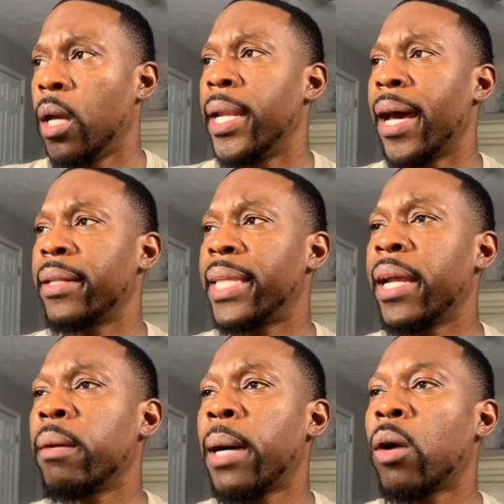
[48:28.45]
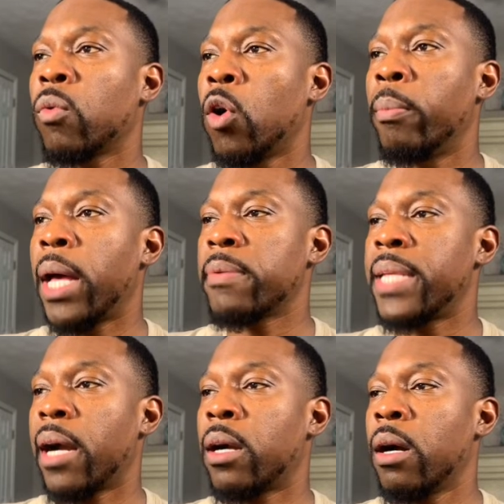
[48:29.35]
Now, the thing about
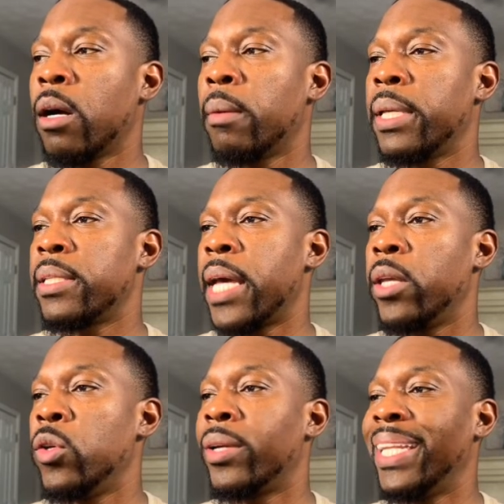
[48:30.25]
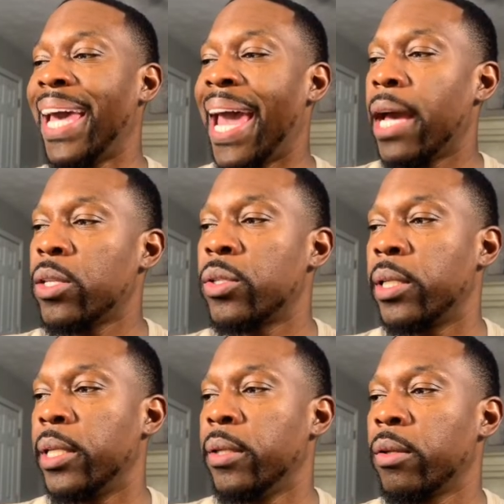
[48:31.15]
roadmaps.com is that you can
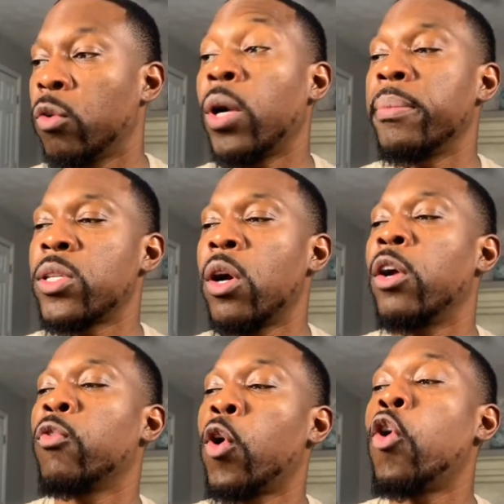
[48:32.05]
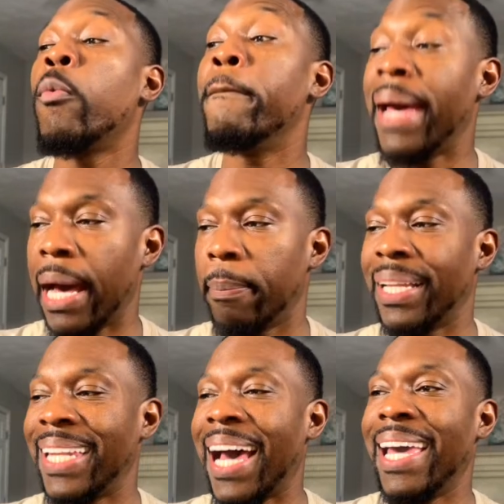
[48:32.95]
actually, roadmap.sh
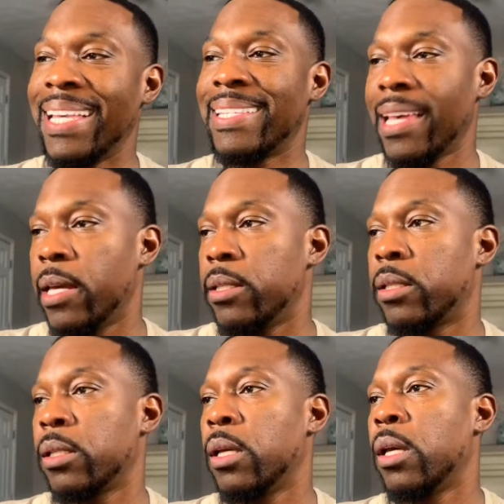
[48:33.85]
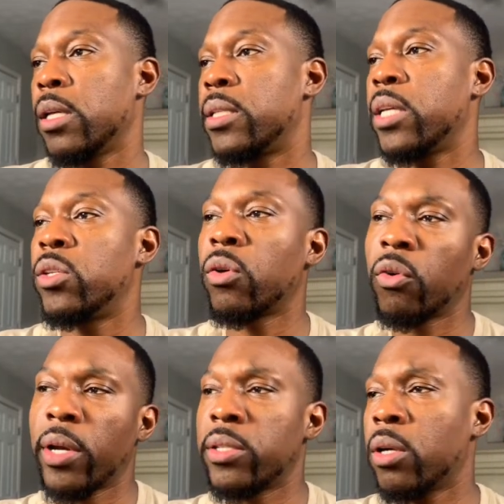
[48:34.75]
is that you can
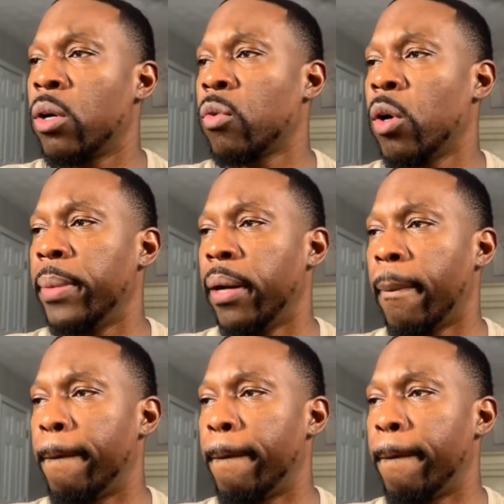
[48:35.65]
create your own roadmap.